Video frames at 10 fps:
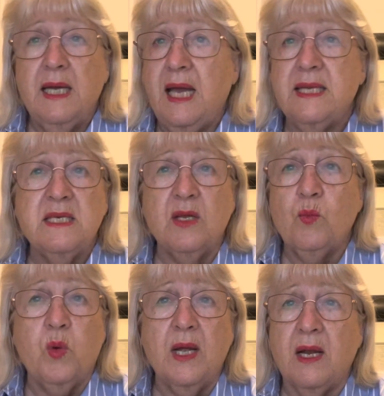and it
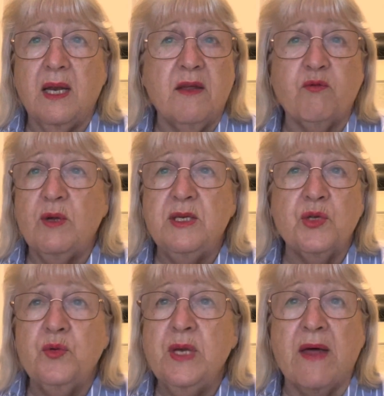will if we
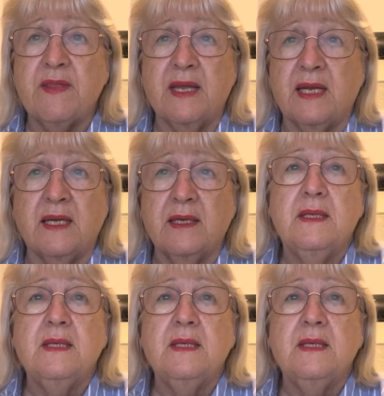do nothing.